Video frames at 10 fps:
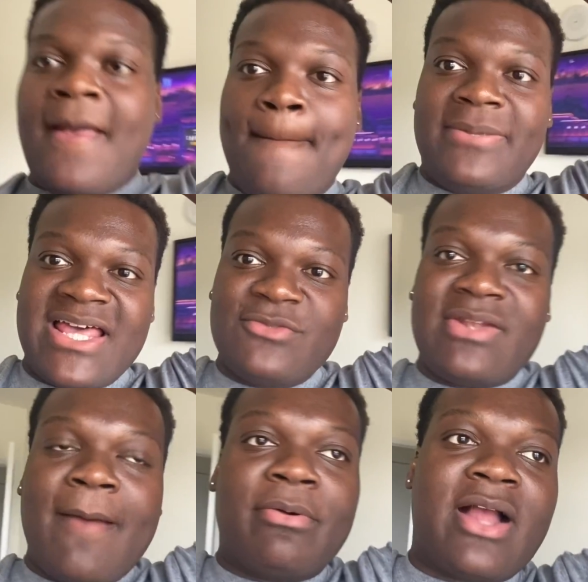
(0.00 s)
But that's what
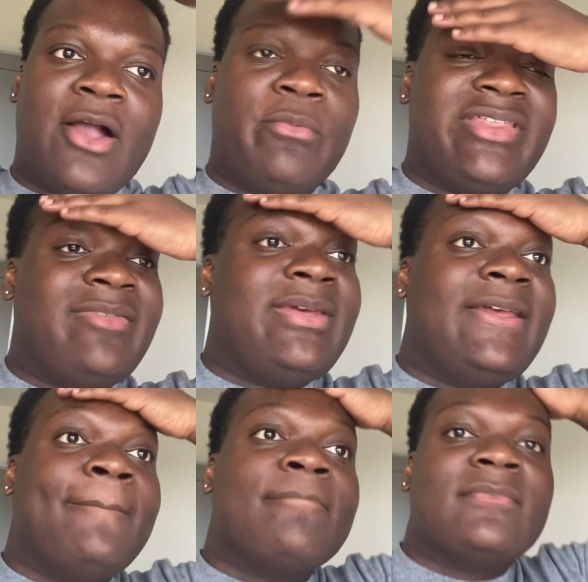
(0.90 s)
I brought with
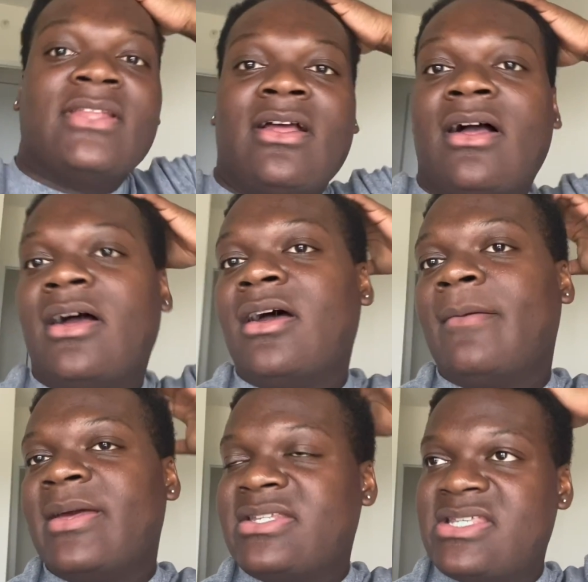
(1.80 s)
me.
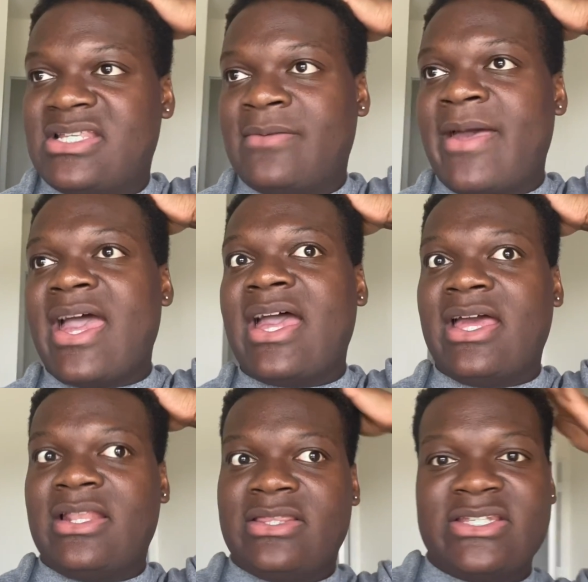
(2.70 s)
And since I'm
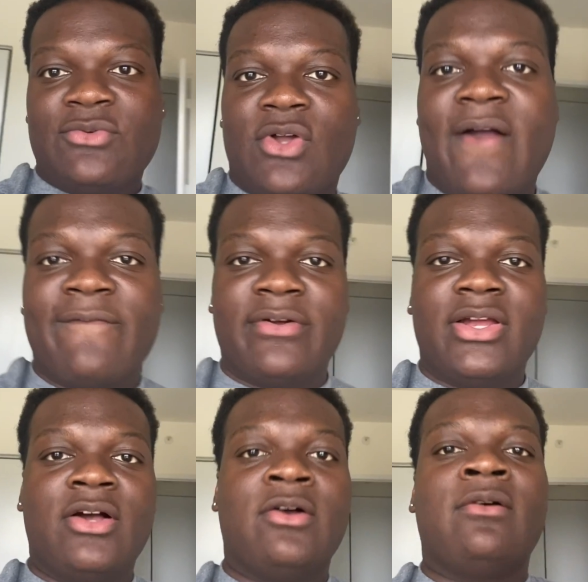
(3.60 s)
at this recovery
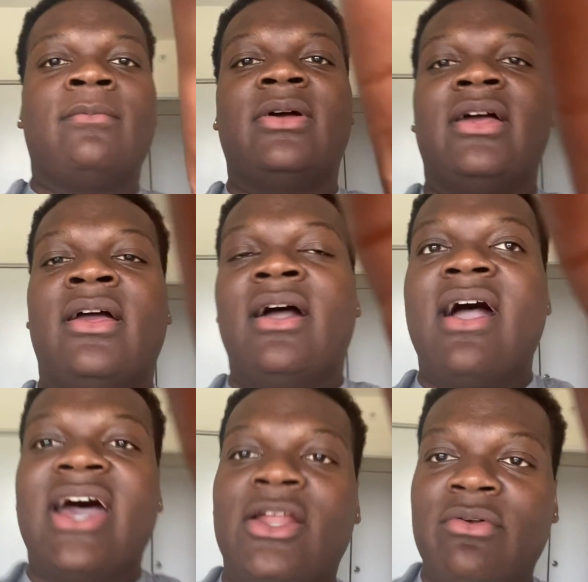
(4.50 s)
home,
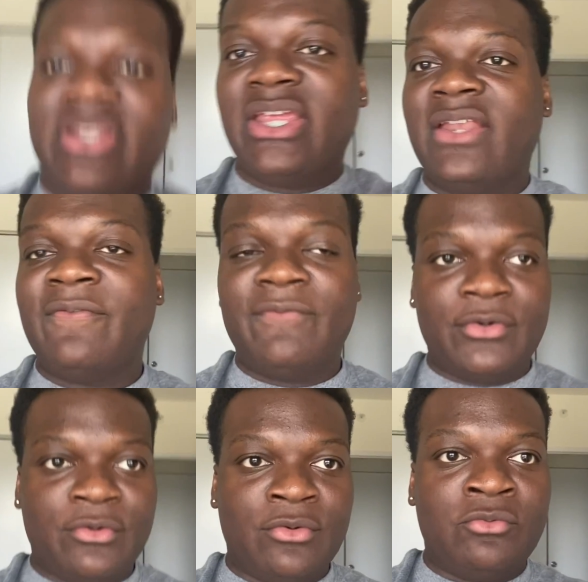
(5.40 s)
I don't need
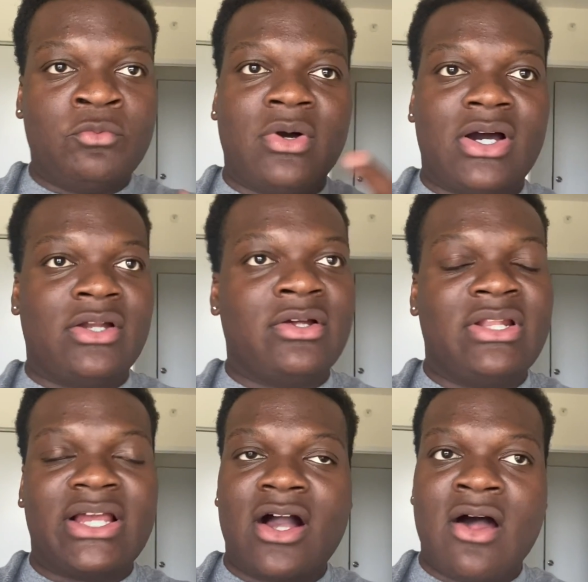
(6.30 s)
food, water,
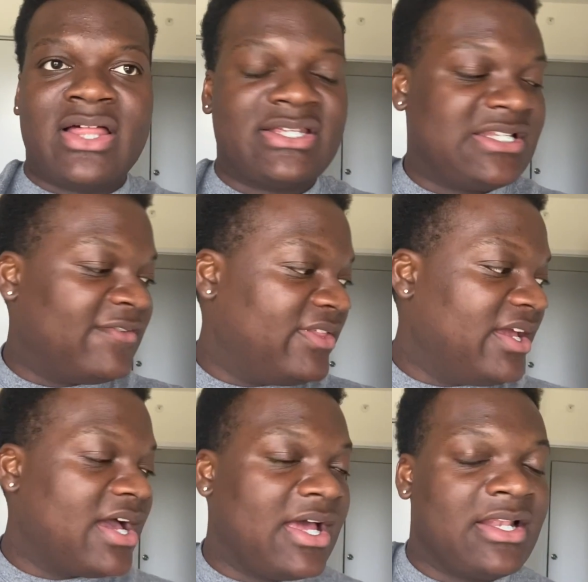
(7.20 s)
like all that stuff they
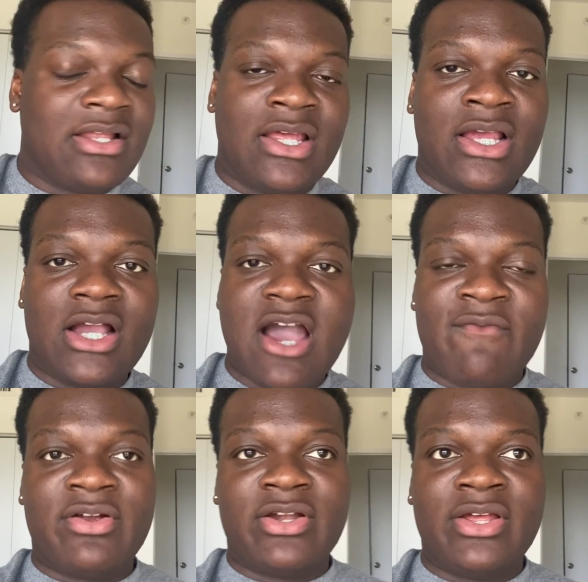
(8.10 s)
got
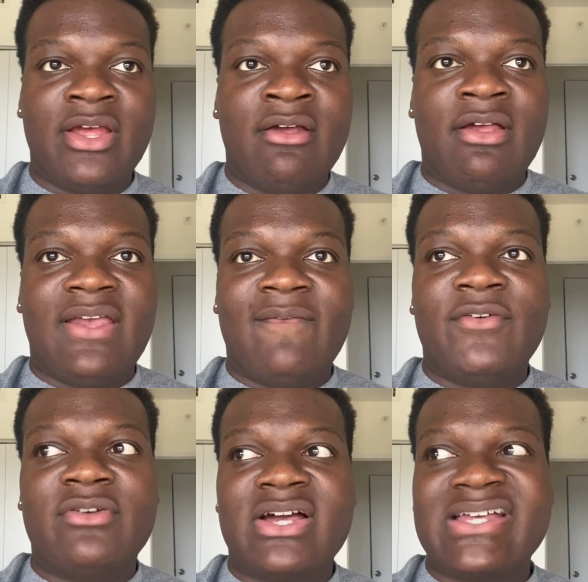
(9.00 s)
covered. If
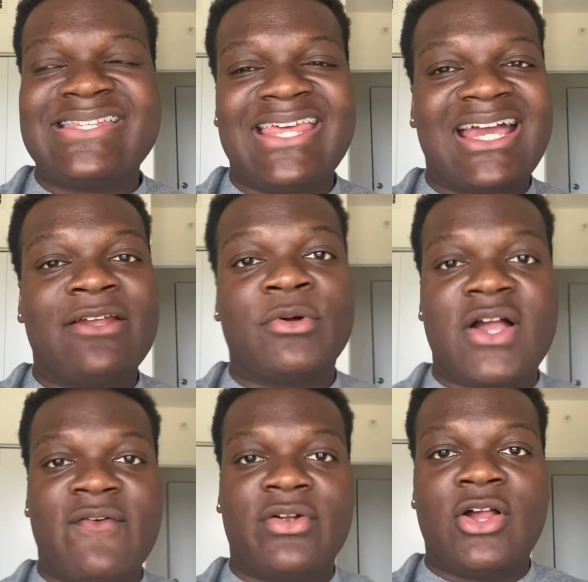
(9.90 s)
you're not staying at a
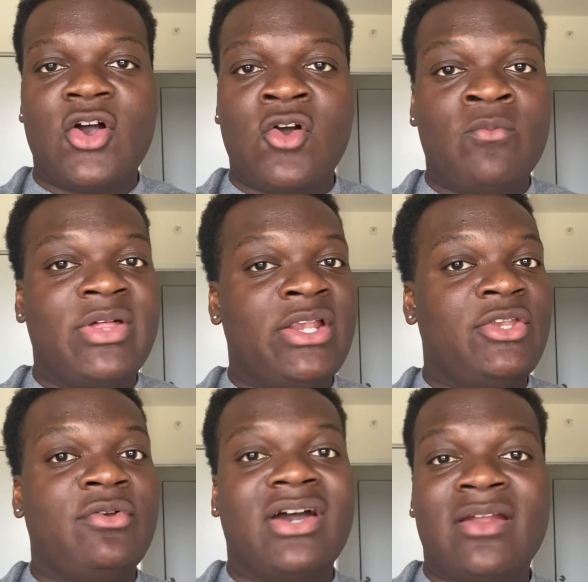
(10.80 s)
recovery home, then
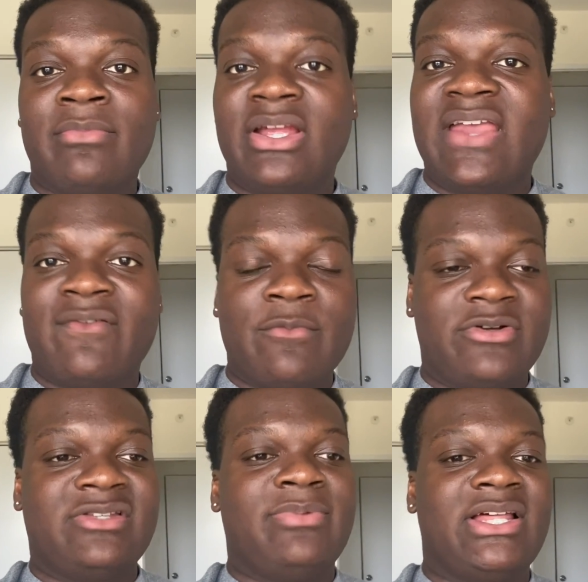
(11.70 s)
you gotta bring even more
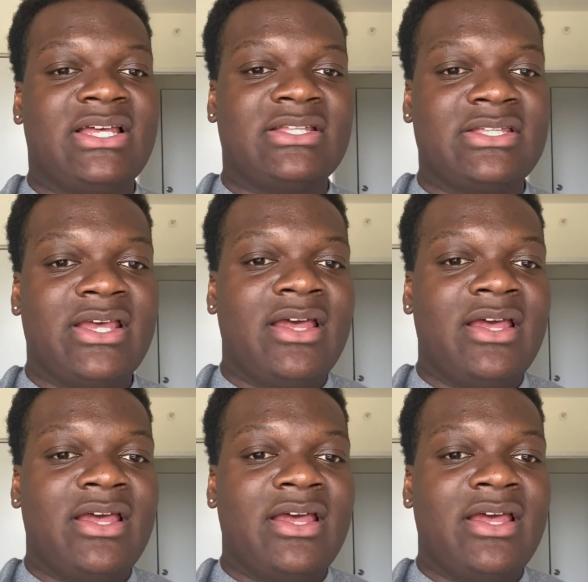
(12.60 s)
supplies.